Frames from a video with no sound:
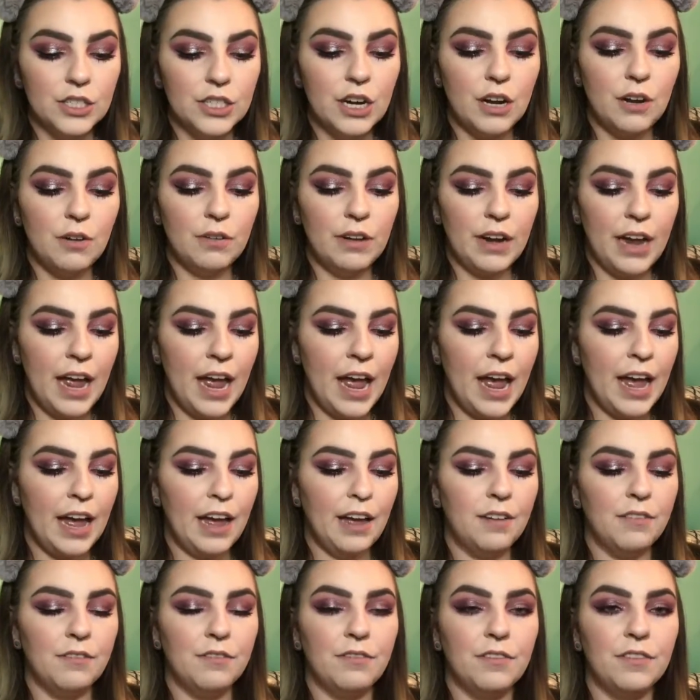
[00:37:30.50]
don't
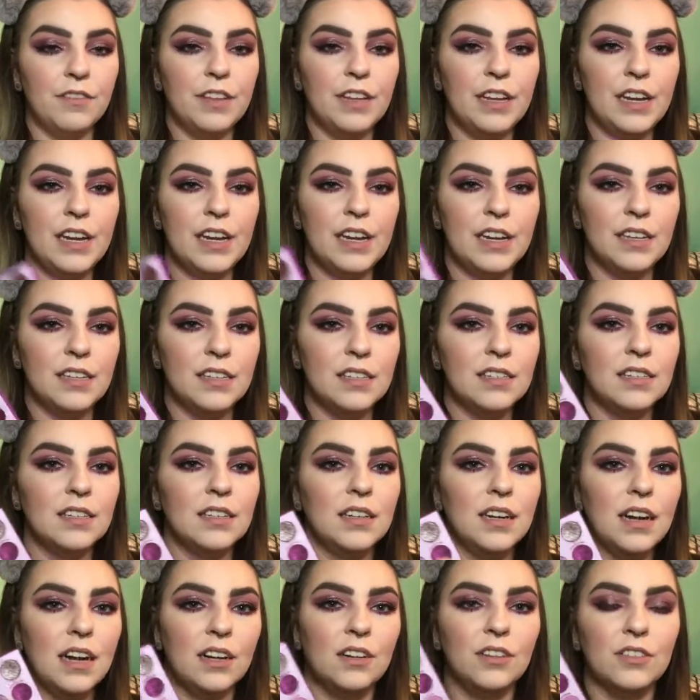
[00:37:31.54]
have these
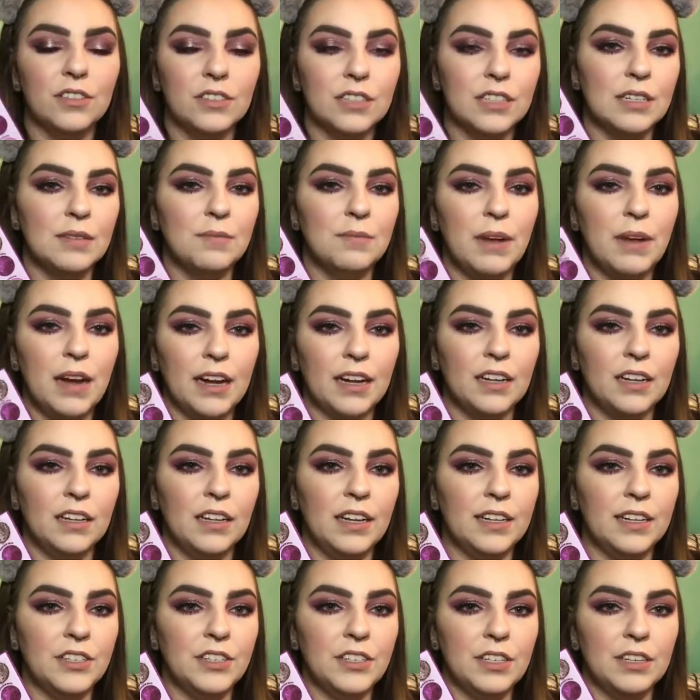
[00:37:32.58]
colors in my
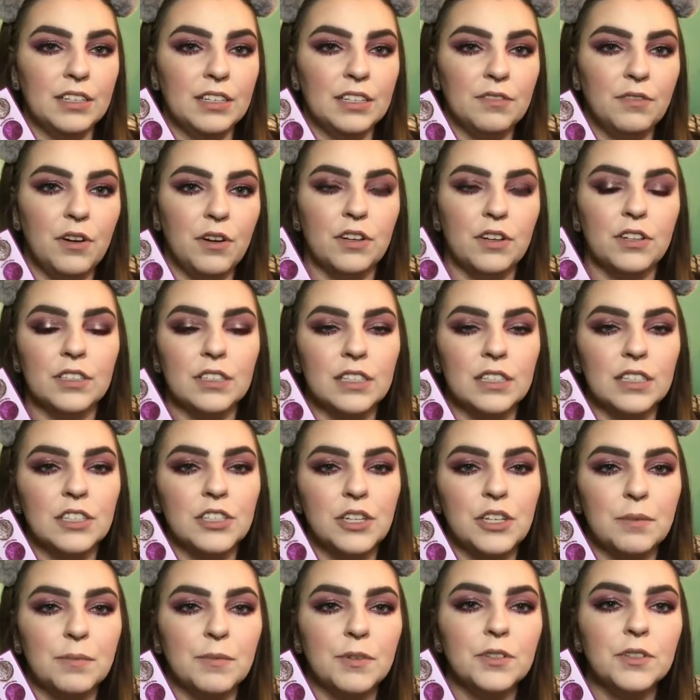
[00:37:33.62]
collection as far as the
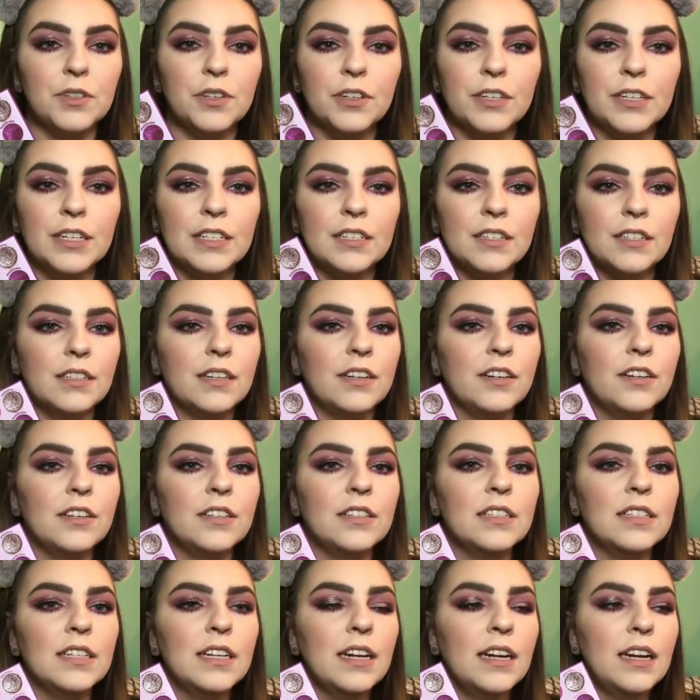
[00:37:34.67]
shimmers are
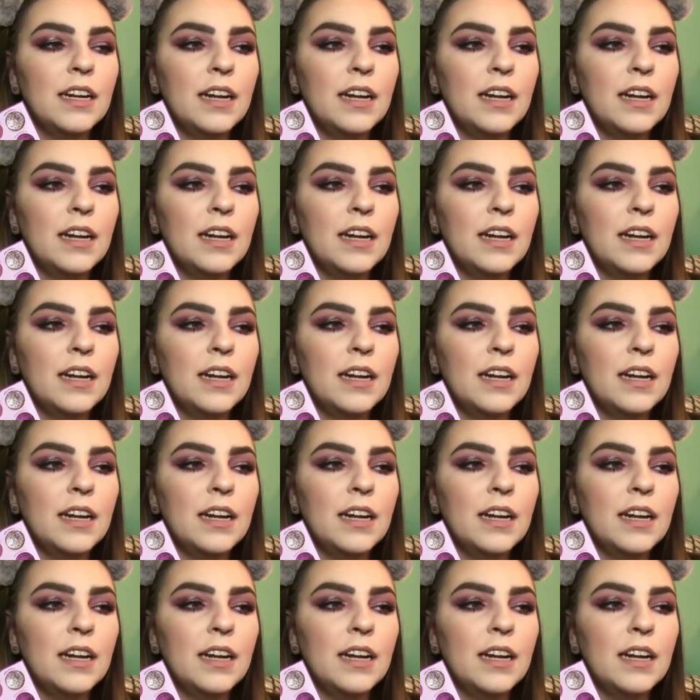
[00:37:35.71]
concerned.